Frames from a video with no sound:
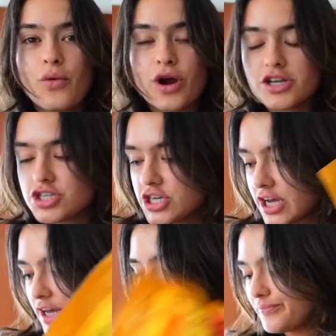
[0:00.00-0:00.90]
Orange
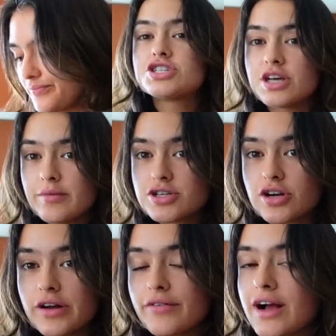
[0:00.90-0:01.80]
chicken,
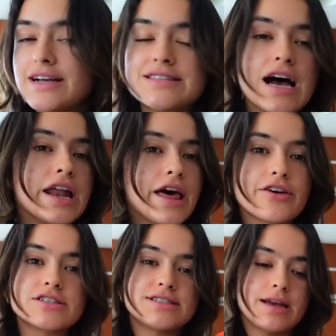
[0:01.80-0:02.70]
chimichurri rice,
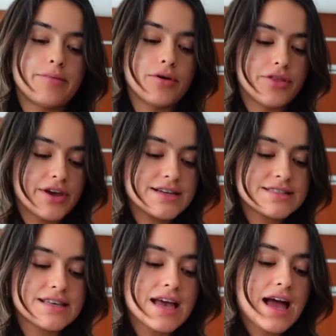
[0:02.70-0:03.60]
another staple.
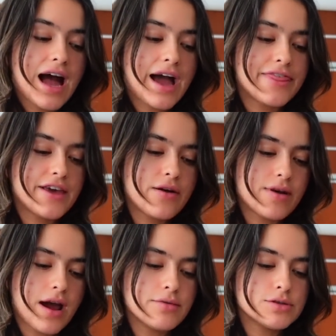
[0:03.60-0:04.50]
This, I think when
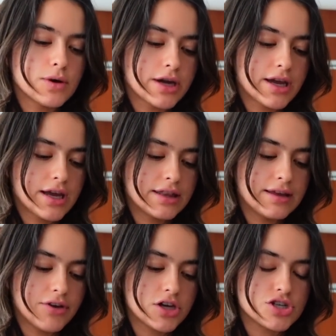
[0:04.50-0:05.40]
I was working and
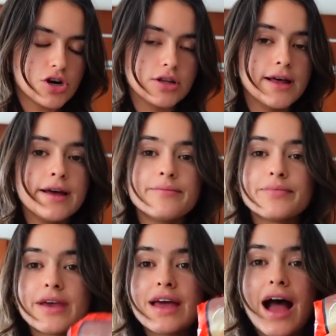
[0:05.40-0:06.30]
living in Charlotte,
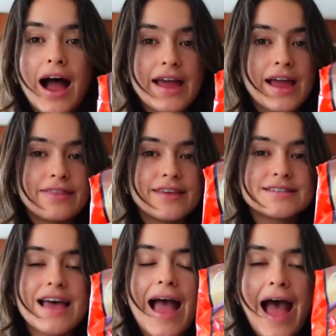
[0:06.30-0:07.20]
I ate
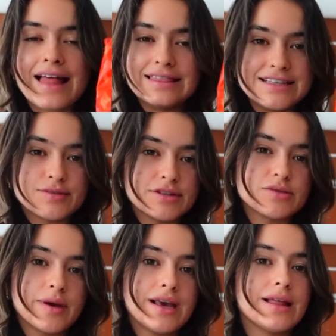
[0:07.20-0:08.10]
this at least once
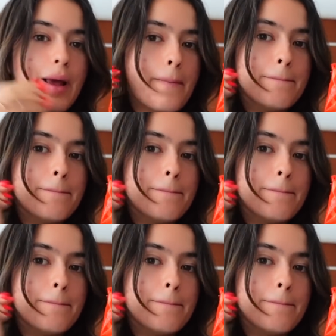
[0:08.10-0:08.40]
a week, like